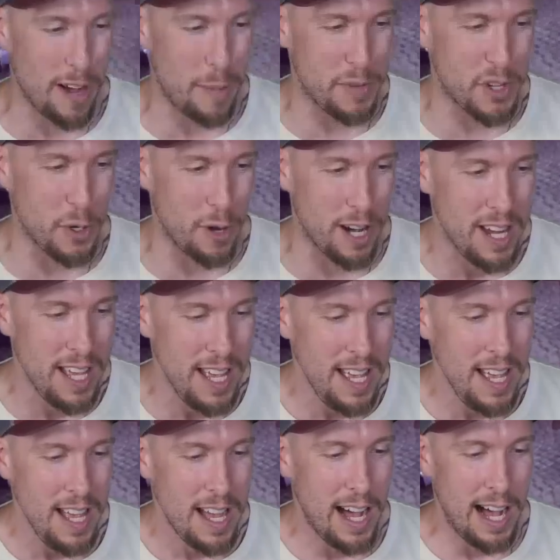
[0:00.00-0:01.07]
I'm sure.
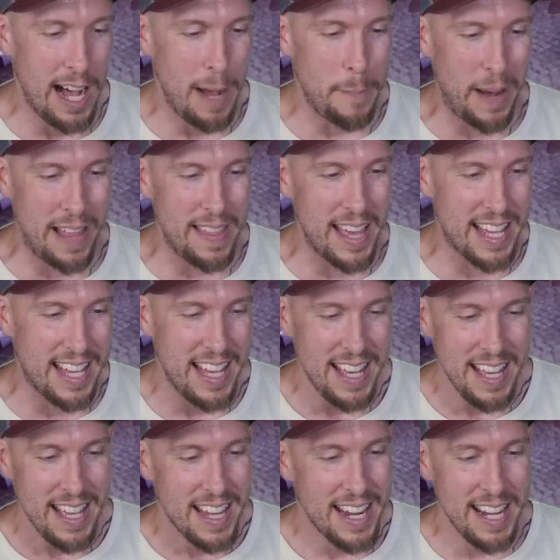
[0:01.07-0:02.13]
Uh, but I like,
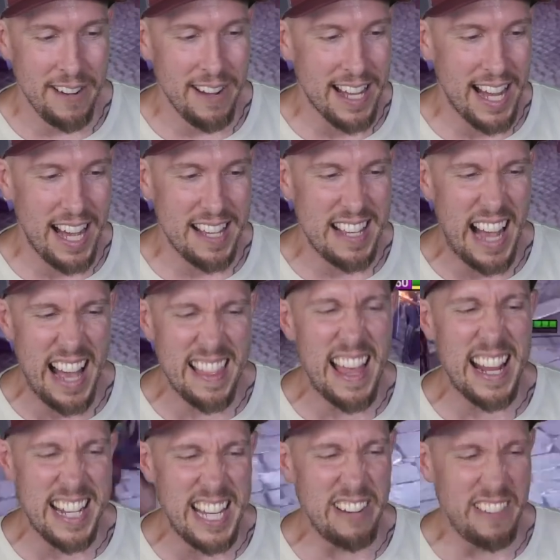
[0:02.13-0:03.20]
you know what, guys? I
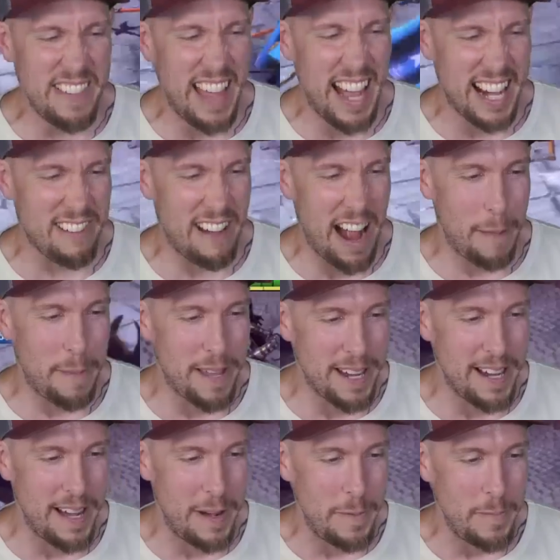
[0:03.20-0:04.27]
like doing that crap, you
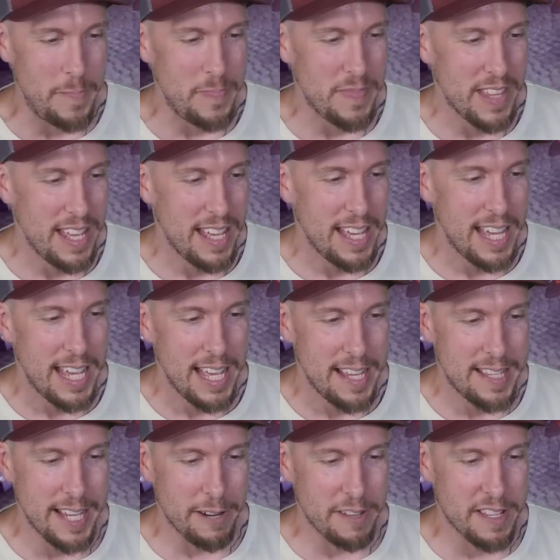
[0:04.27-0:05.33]
know?
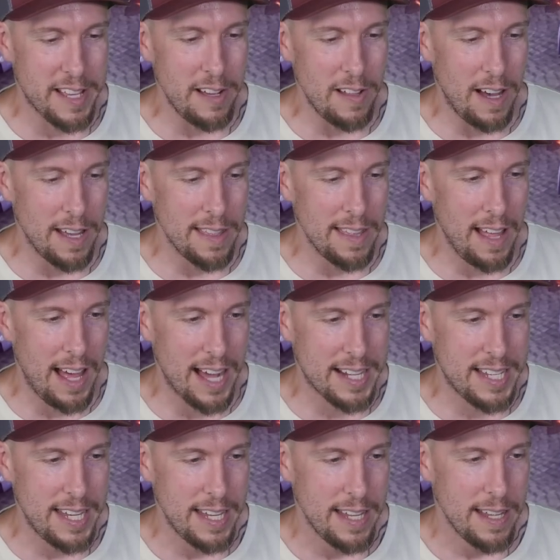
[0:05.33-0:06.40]
Secret skill
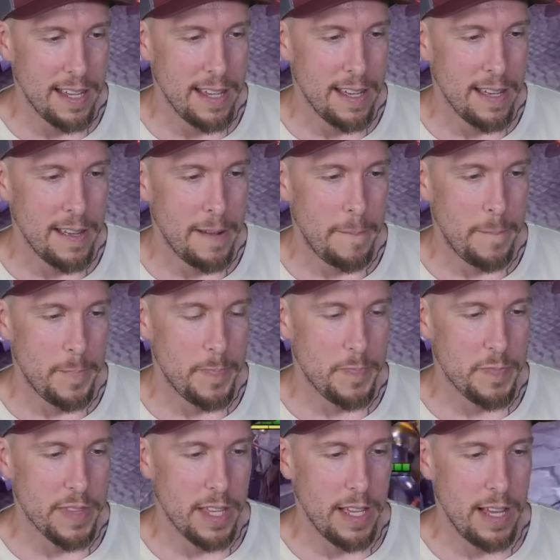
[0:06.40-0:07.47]
unlocked.
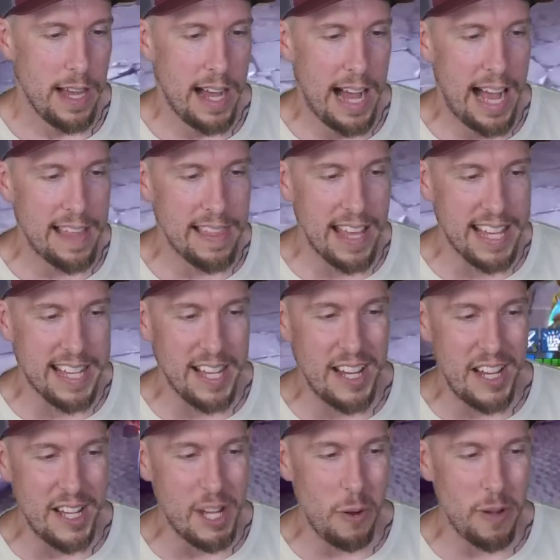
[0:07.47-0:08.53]
I like
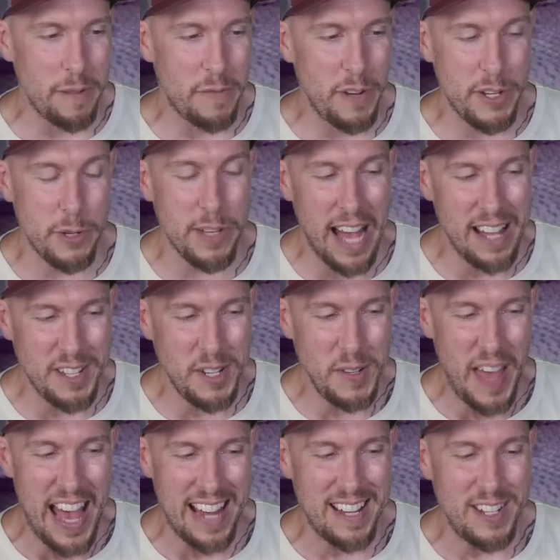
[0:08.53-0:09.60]
uh, going for, do you guys do
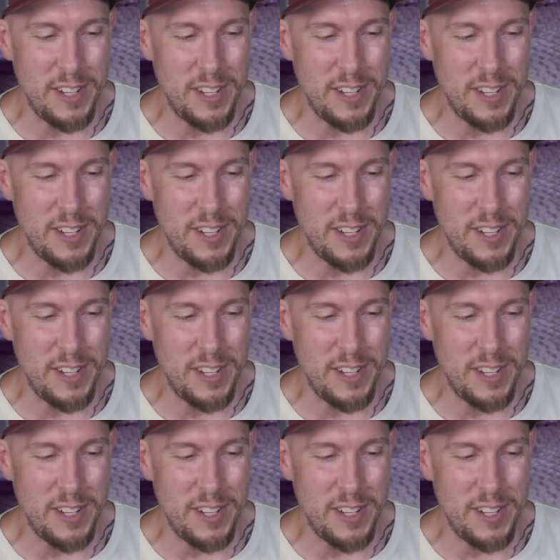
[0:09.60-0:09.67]
that?